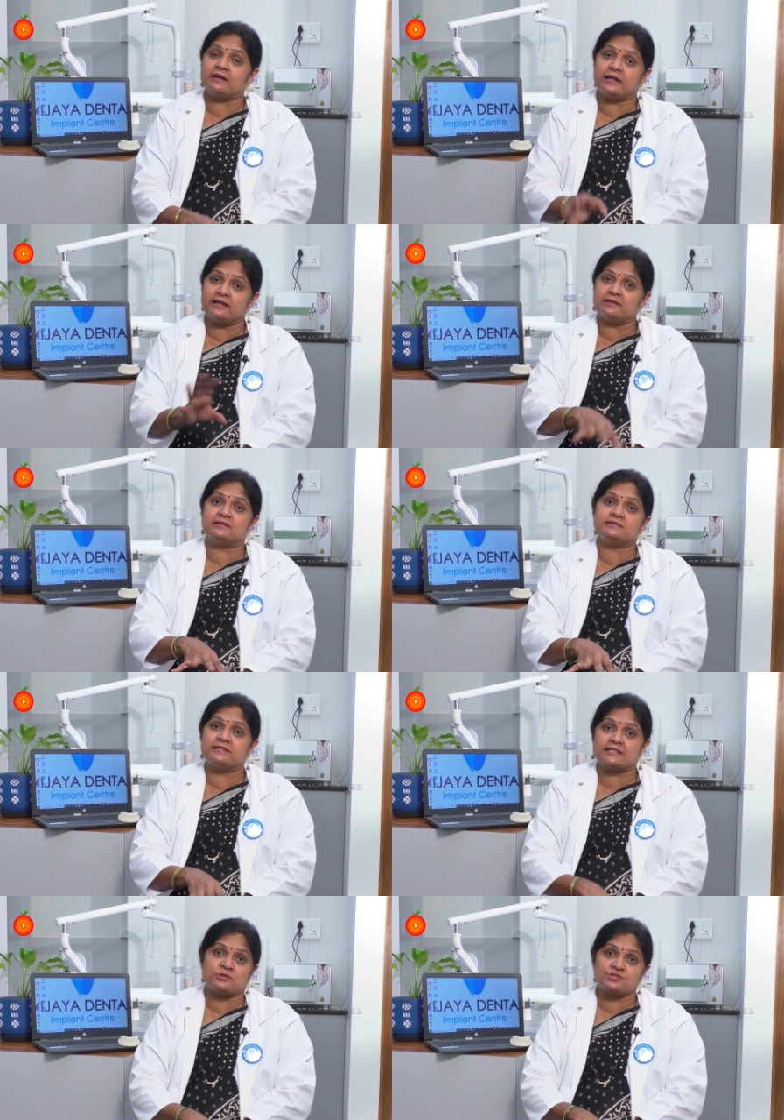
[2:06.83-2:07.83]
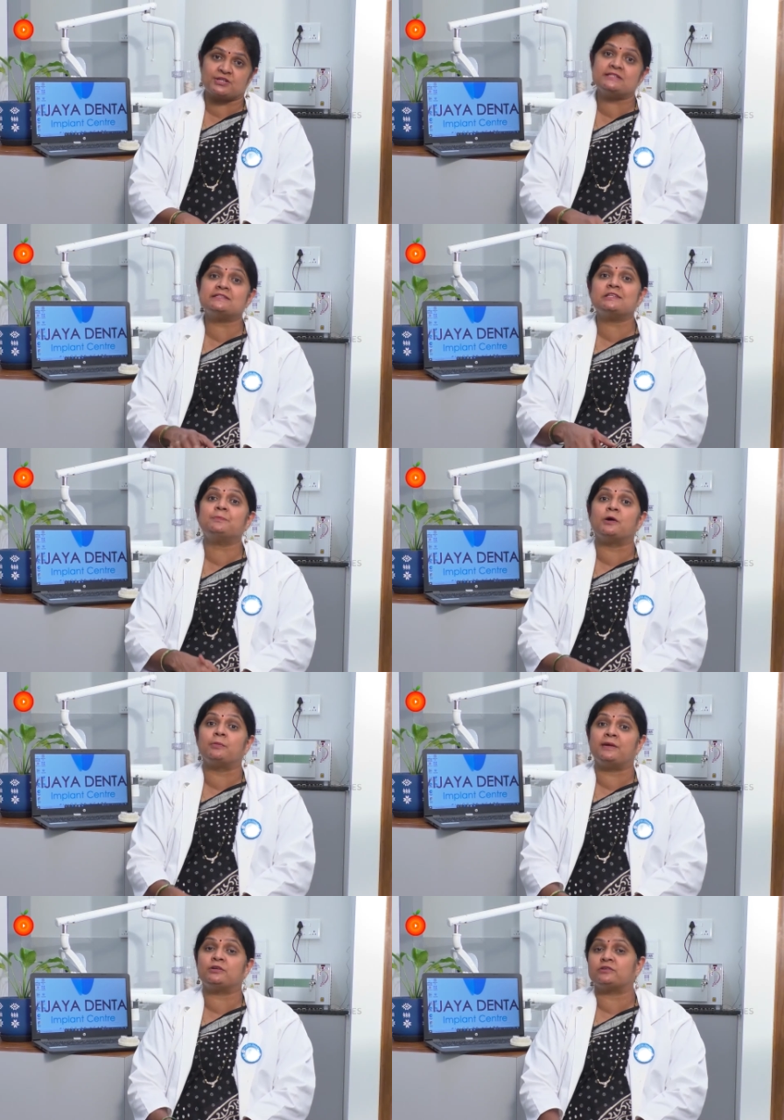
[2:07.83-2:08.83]
again the next question is is it
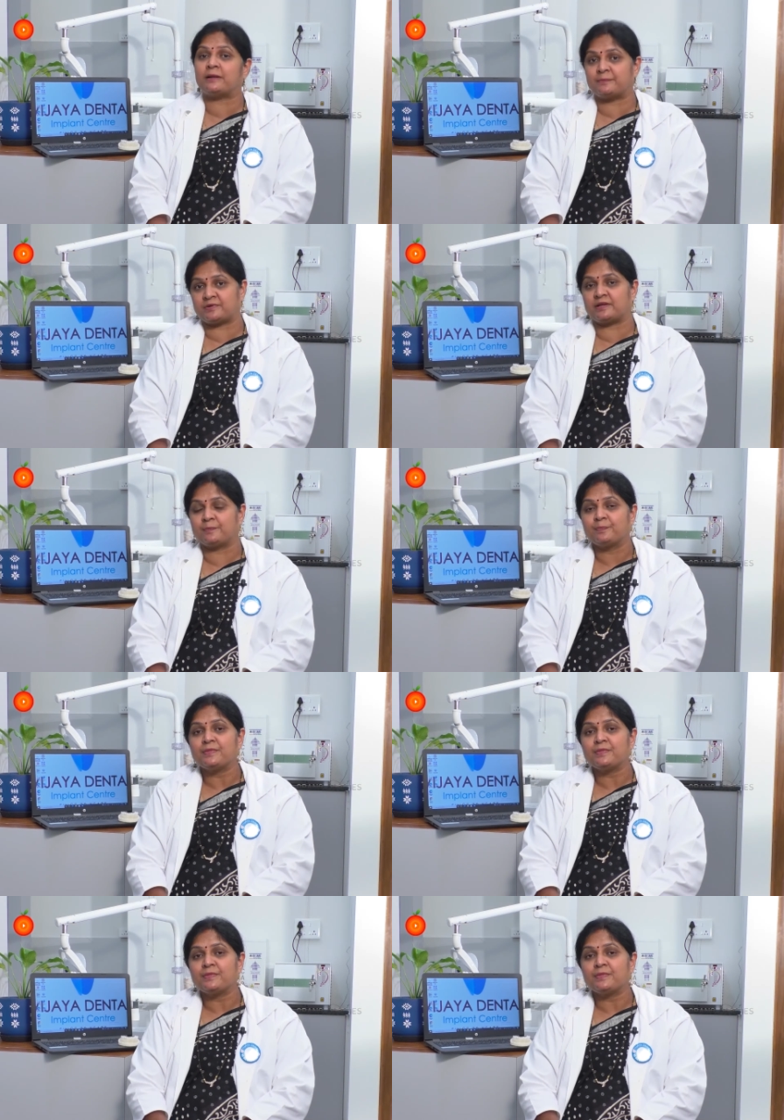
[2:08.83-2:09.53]
permanent or temporary